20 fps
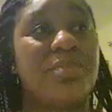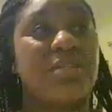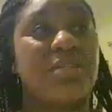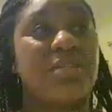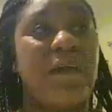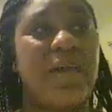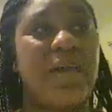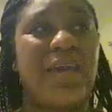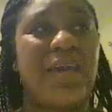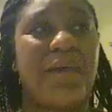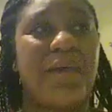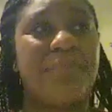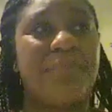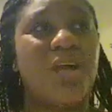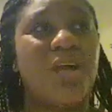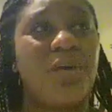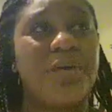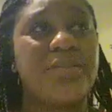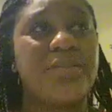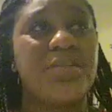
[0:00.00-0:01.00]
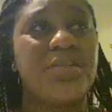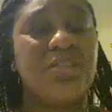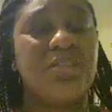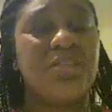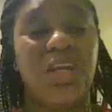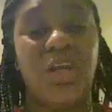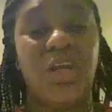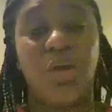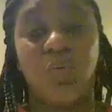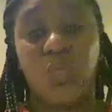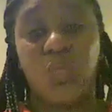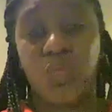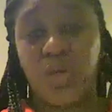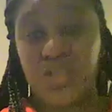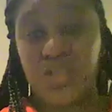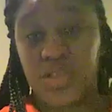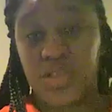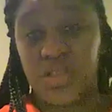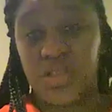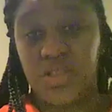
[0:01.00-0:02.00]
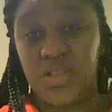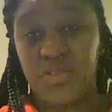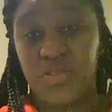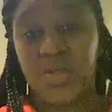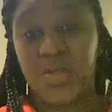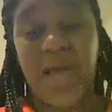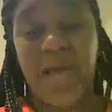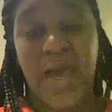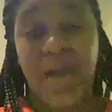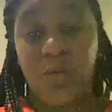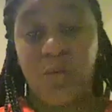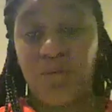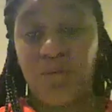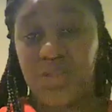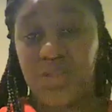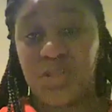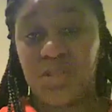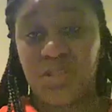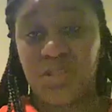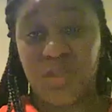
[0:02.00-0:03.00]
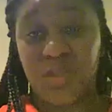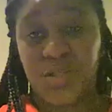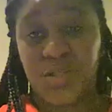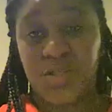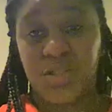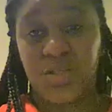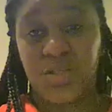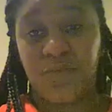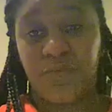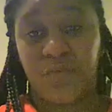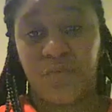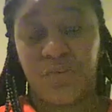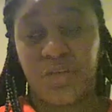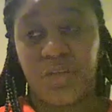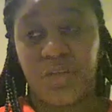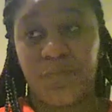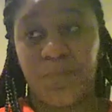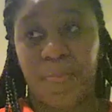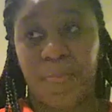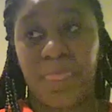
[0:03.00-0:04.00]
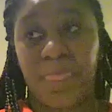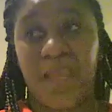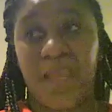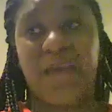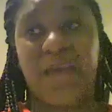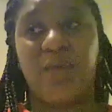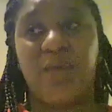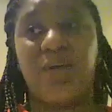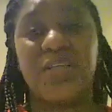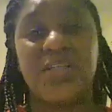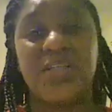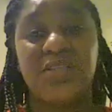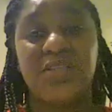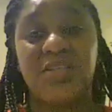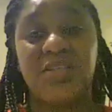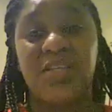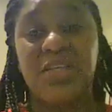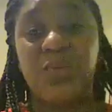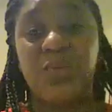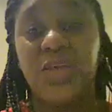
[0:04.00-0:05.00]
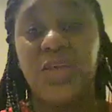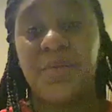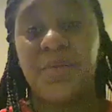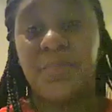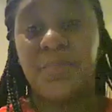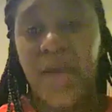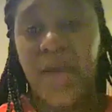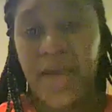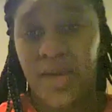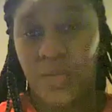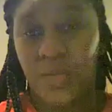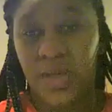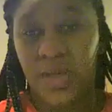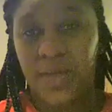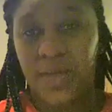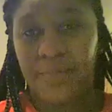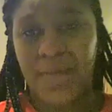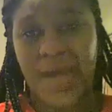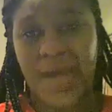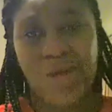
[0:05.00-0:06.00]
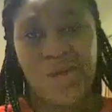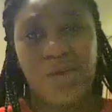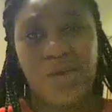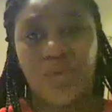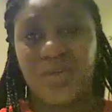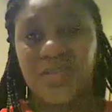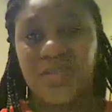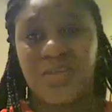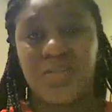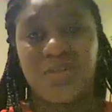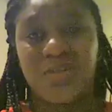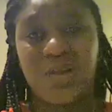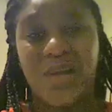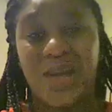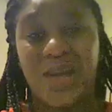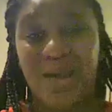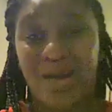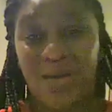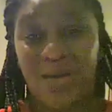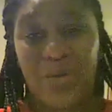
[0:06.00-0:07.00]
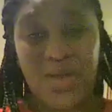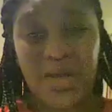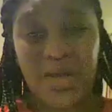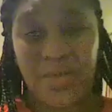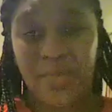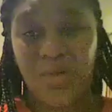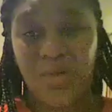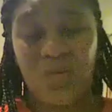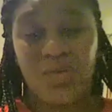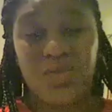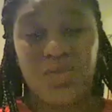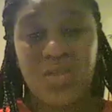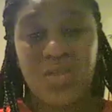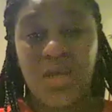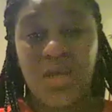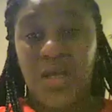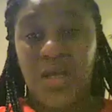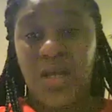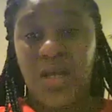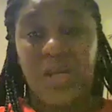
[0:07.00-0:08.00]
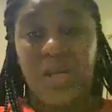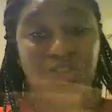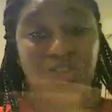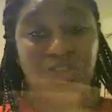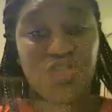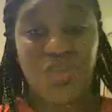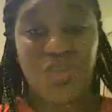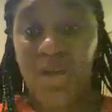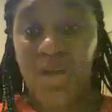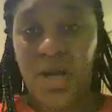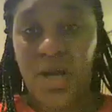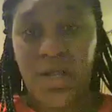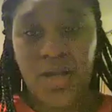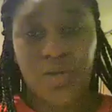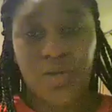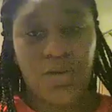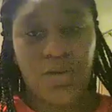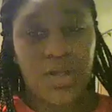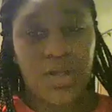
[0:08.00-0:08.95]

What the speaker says: I'm not going to say there wasn't, but I wasn't searching for it. I wanted to deal with it my way. And my way was just to lock away the mouse, drink alcohol.